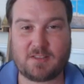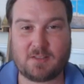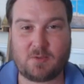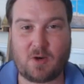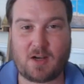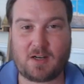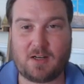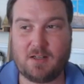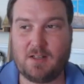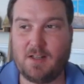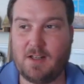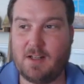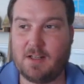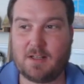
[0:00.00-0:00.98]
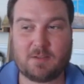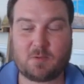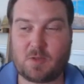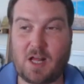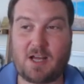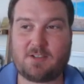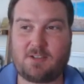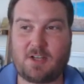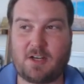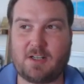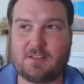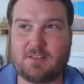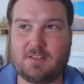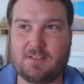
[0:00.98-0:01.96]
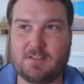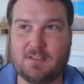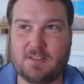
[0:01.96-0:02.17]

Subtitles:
in the water. Because we're not sharks.